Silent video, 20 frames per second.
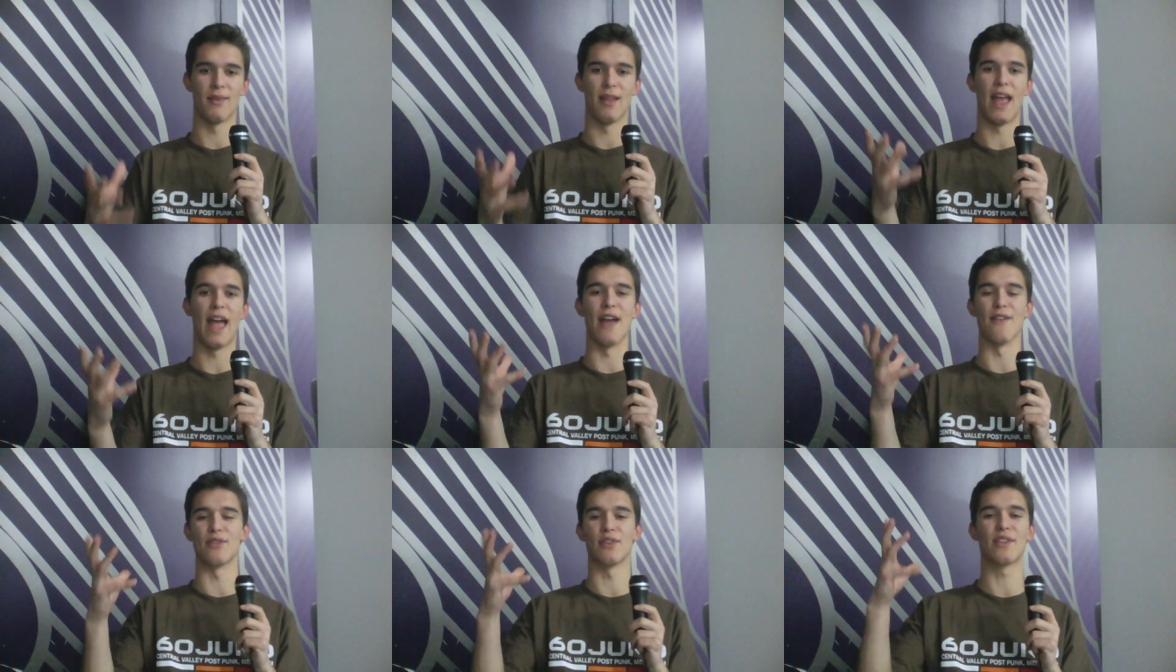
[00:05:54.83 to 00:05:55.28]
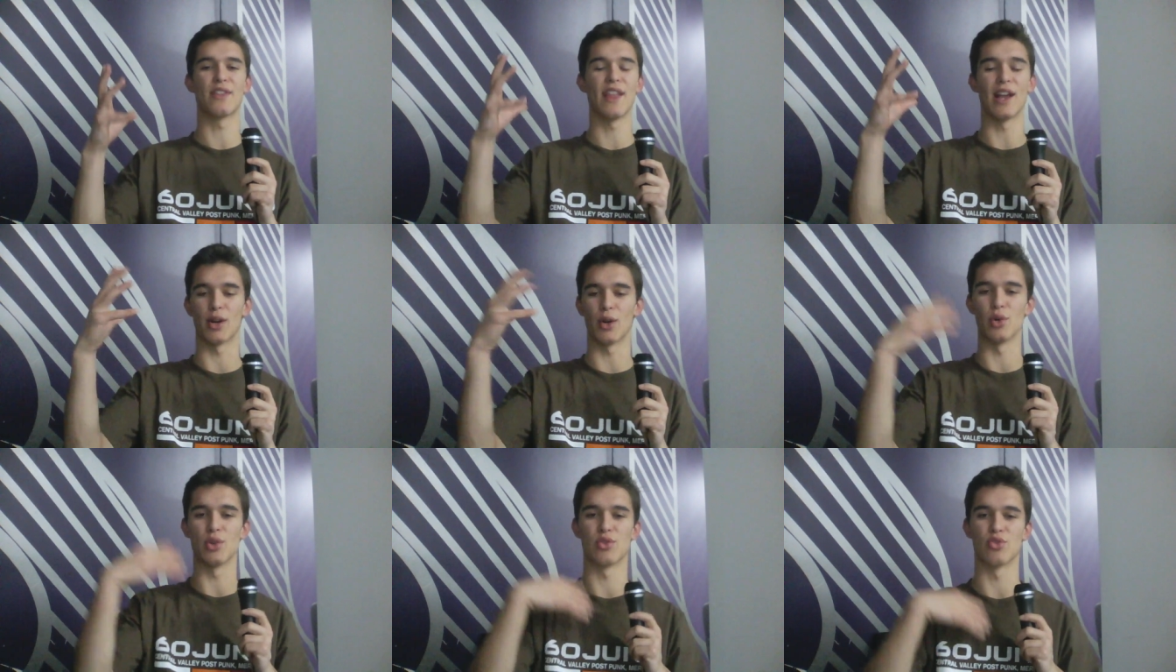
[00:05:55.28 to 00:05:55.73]
everything
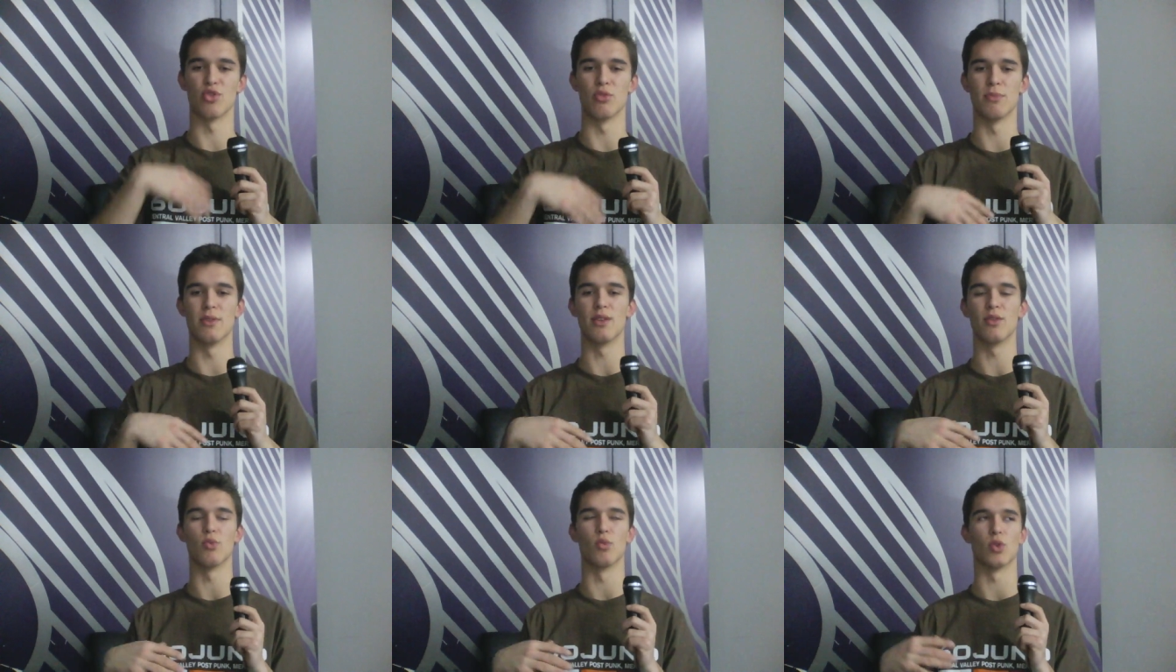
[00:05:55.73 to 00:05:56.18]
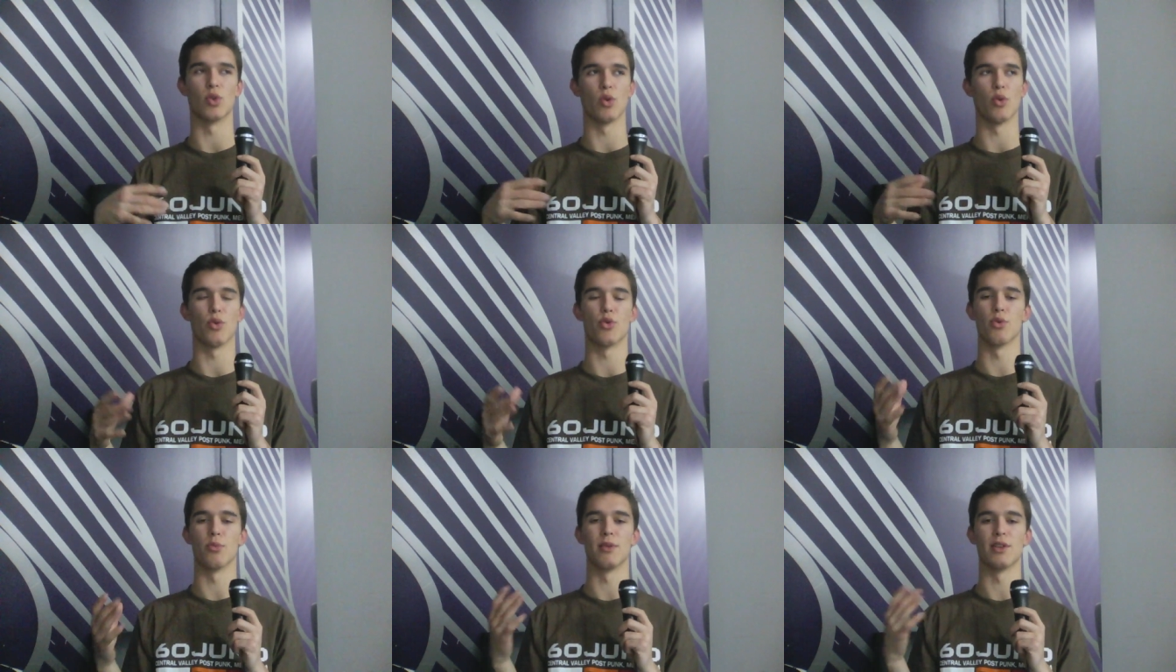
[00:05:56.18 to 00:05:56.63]
that goes through me will go
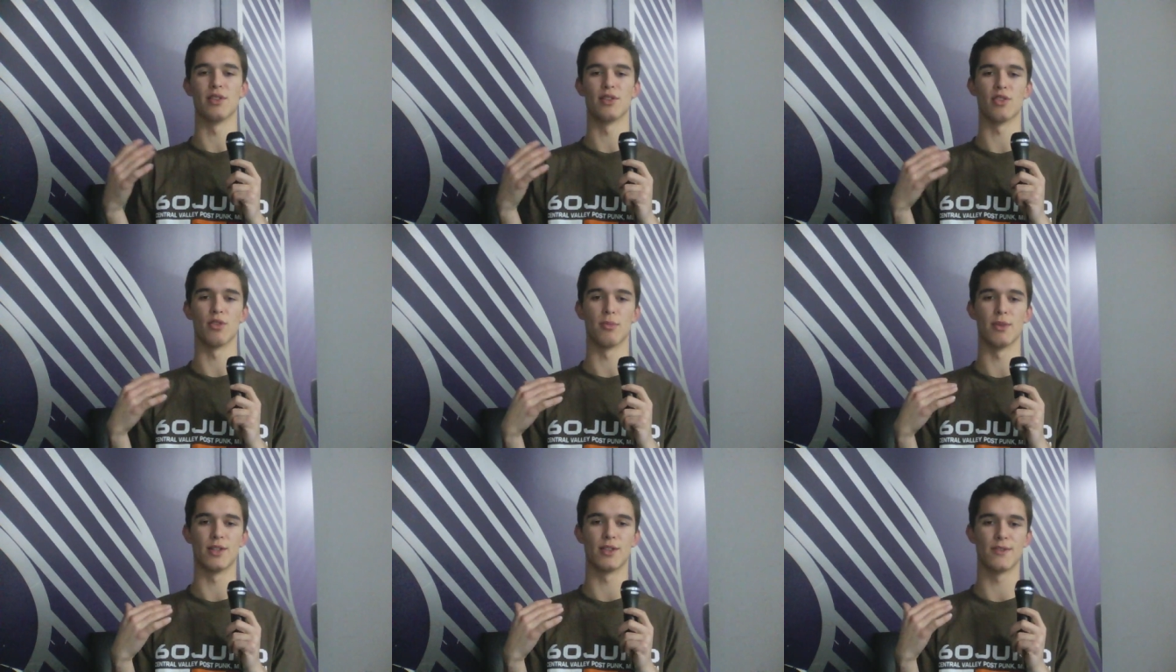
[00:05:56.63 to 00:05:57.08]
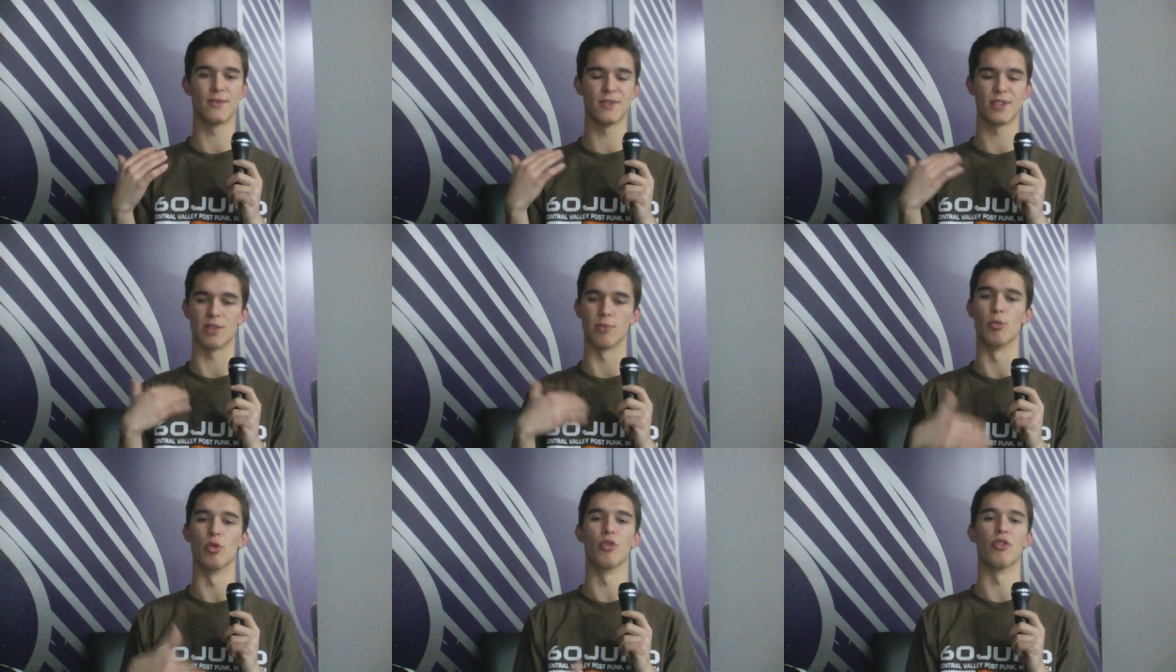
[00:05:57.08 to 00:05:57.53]
through me so much
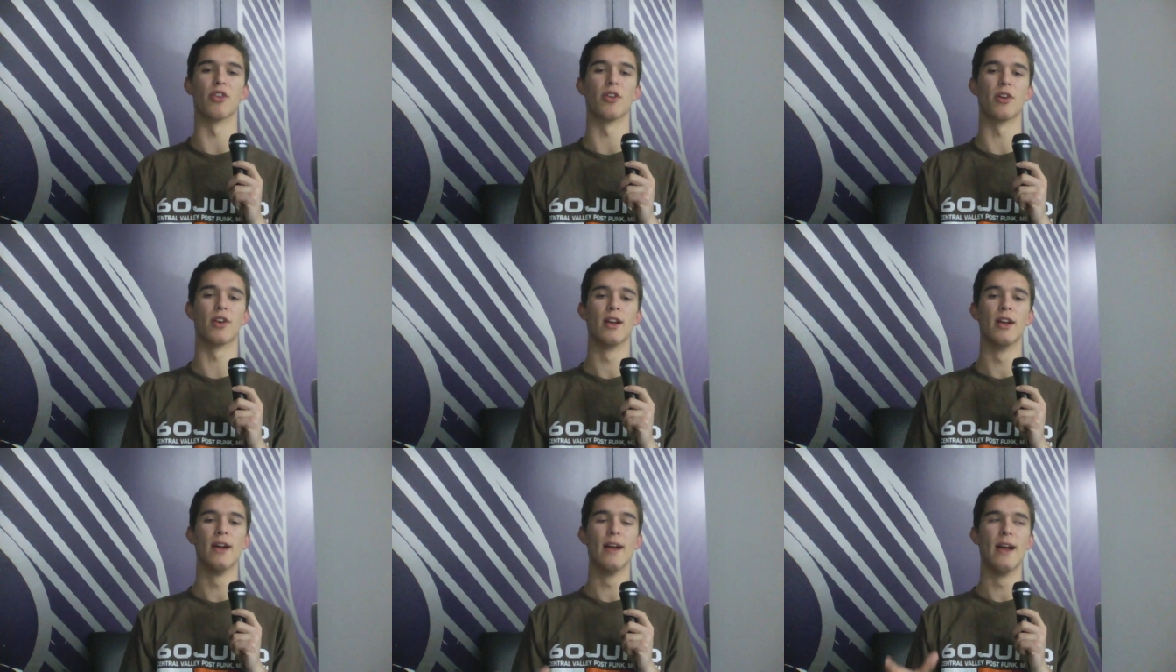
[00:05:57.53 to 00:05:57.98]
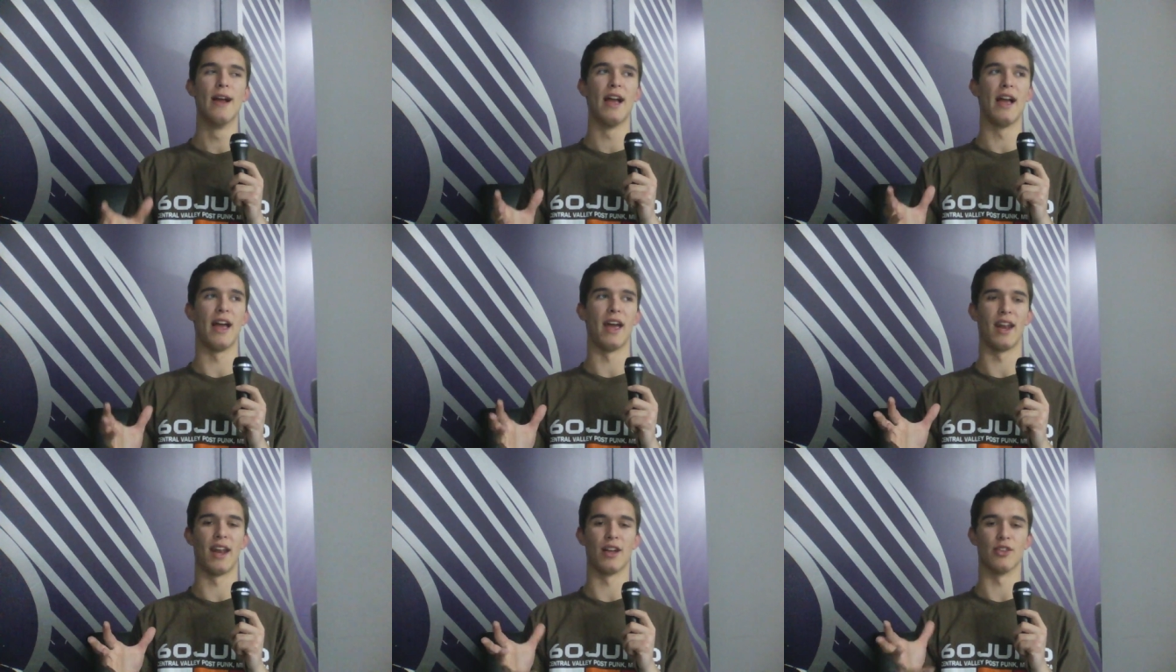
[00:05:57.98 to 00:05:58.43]
smoother,
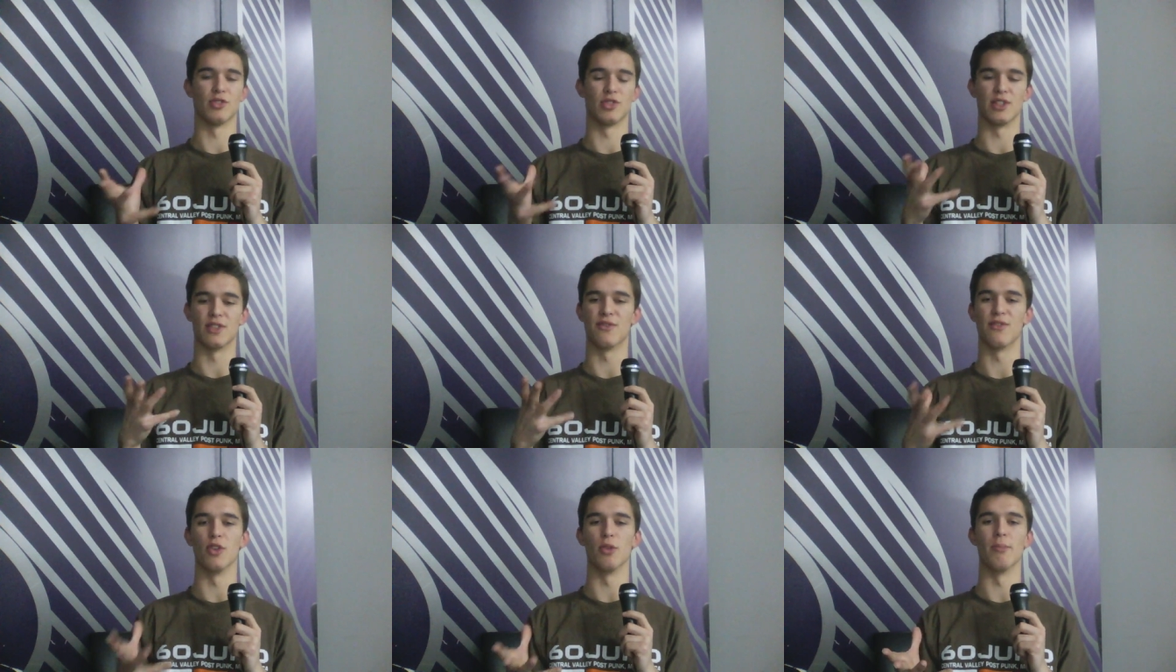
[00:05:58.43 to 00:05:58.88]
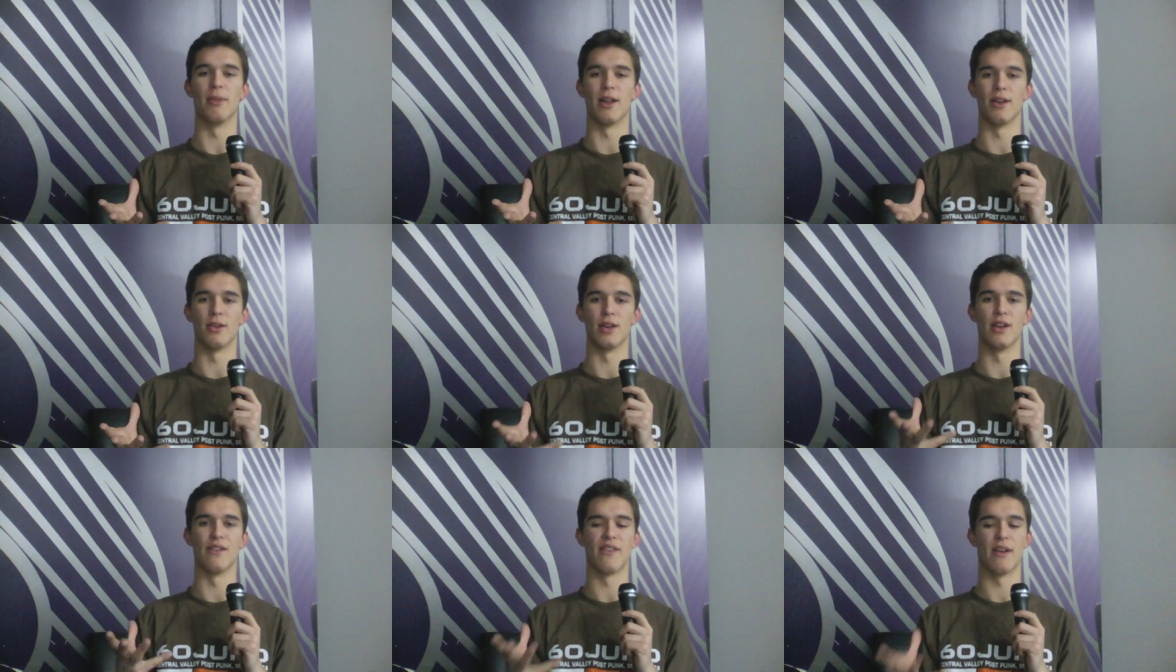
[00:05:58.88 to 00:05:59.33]
and I'll just feel
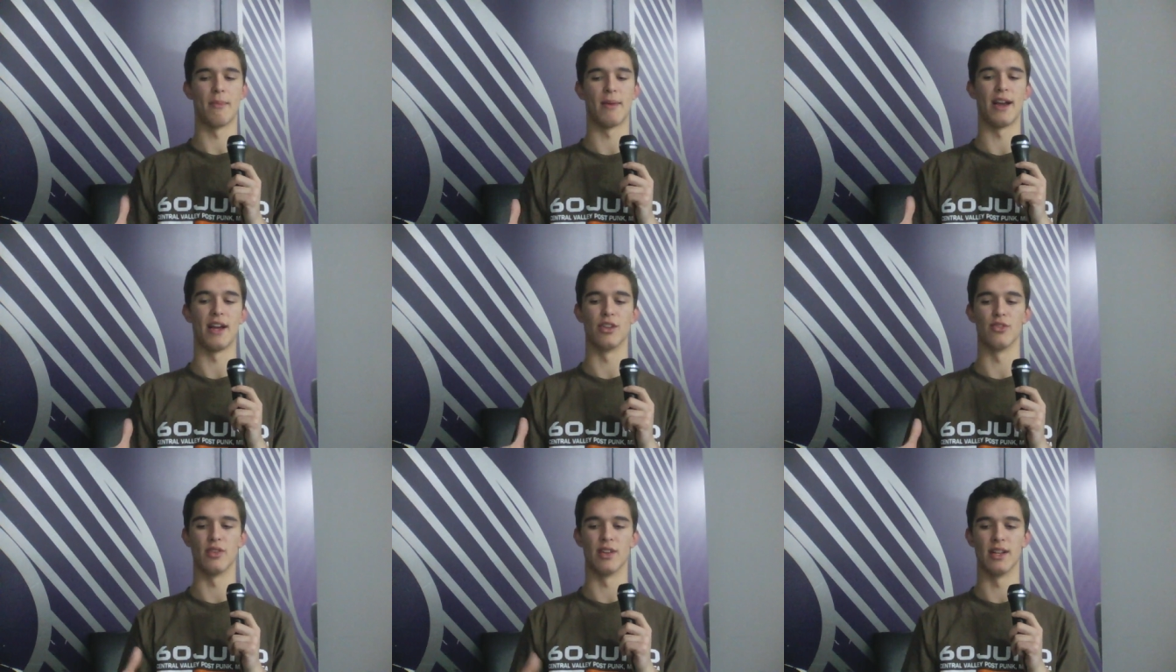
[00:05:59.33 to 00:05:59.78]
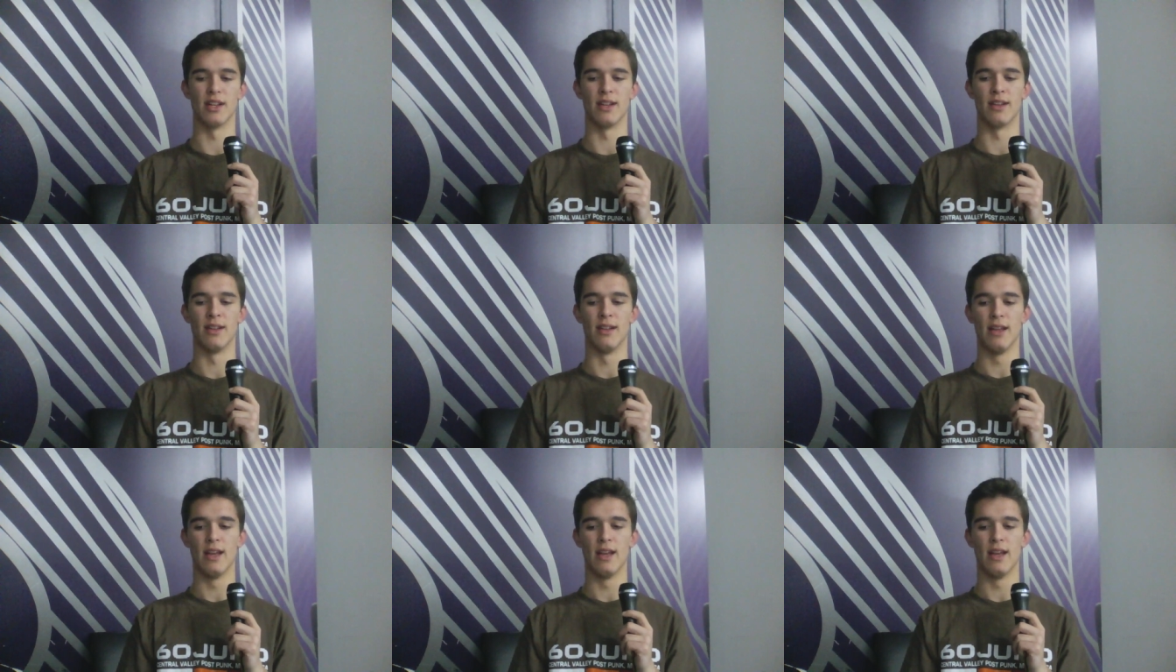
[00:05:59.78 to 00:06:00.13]
better if I'm hydrated.